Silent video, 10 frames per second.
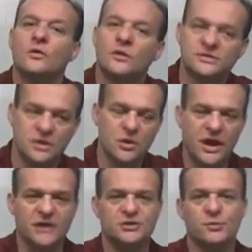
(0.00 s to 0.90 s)
Those
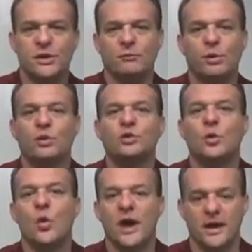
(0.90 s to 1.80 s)
locates are being pulled
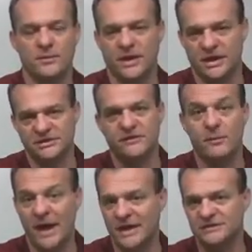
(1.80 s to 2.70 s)
away because of a
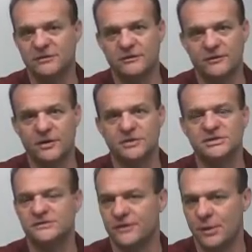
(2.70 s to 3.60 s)
passive
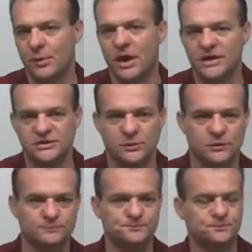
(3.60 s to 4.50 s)
interference. It's very
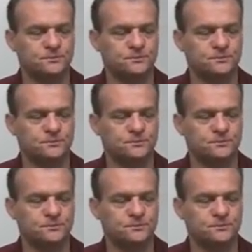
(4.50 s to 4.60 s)
possible.